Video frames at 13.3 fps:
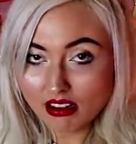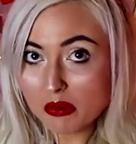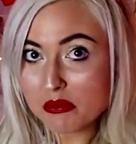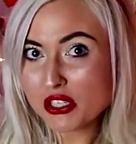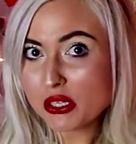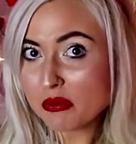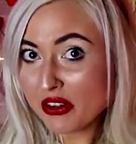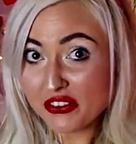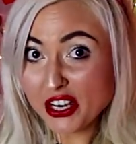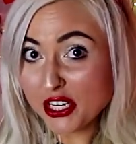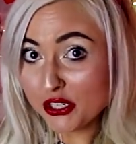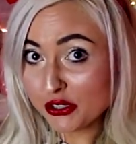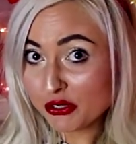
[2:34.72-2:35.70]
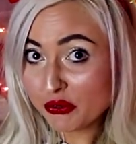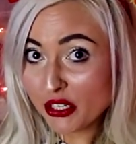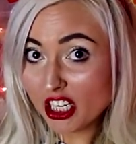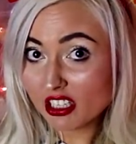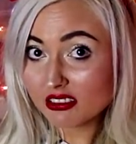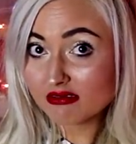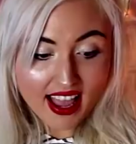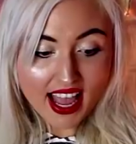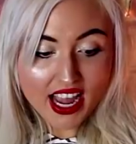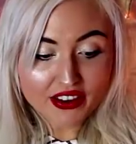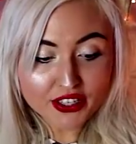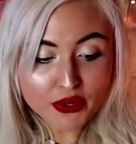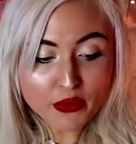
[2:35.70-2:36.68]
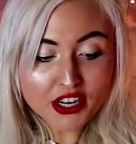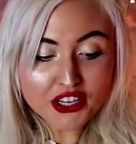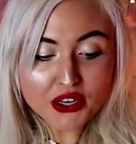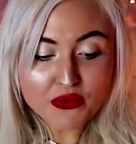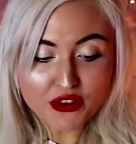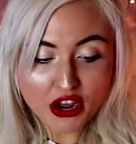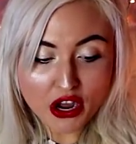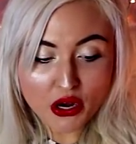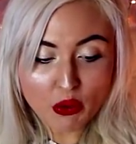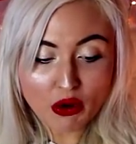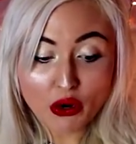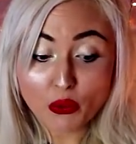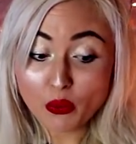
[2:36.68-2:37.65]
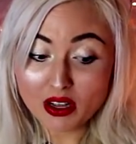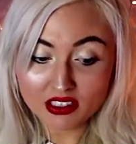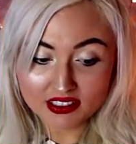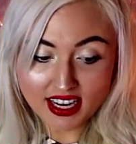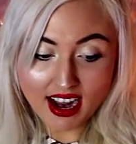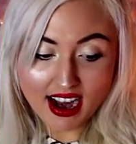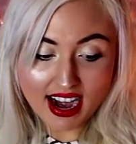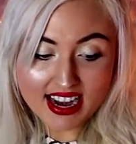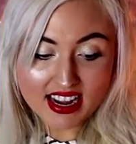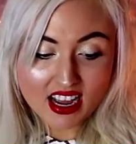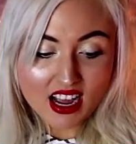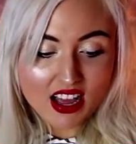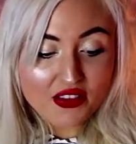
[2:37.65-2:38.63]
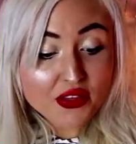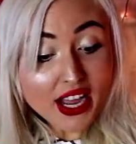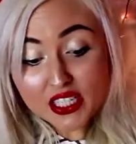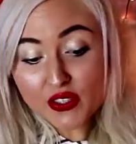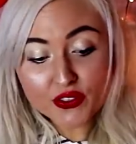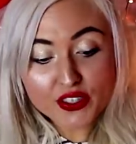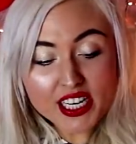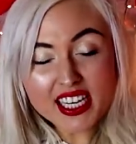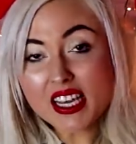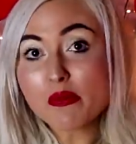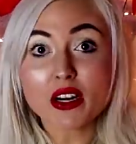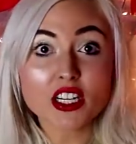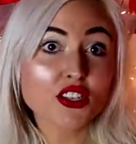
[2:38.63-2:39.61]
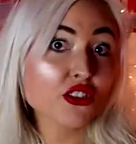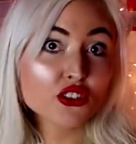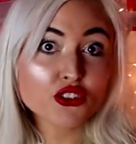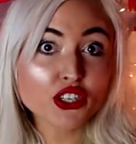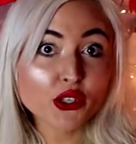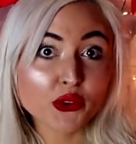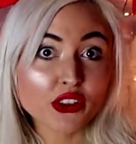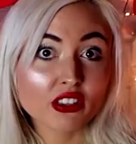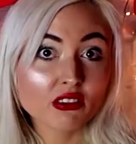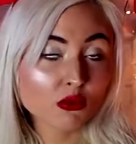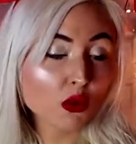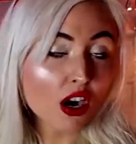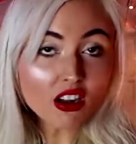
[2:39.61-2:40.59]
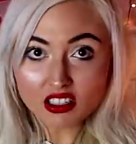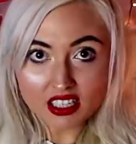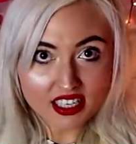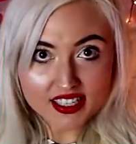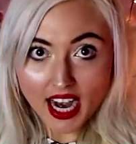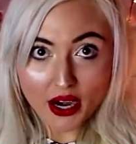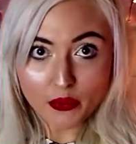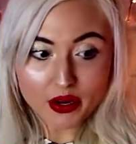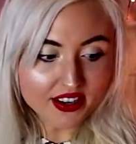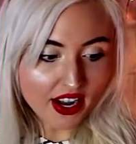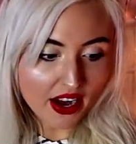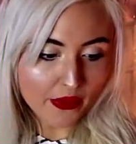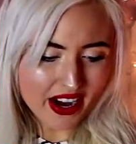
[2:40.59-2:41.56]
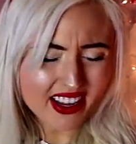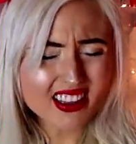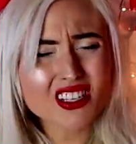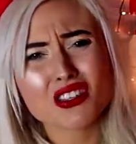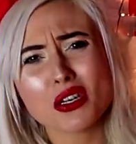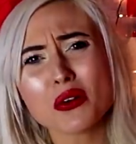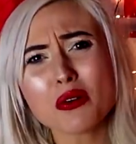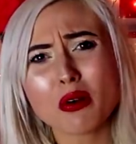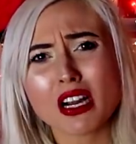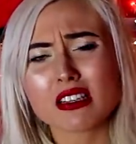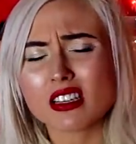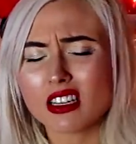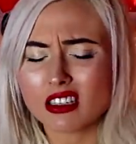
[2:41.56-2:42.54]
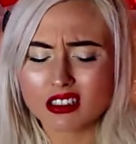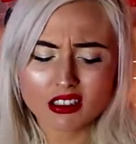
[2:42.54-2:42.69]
I'm assuming Freddy Krueger. Everyone you know will die. That's freaky, but it's the truth. We're all gonna die one day, right? That's so depressing.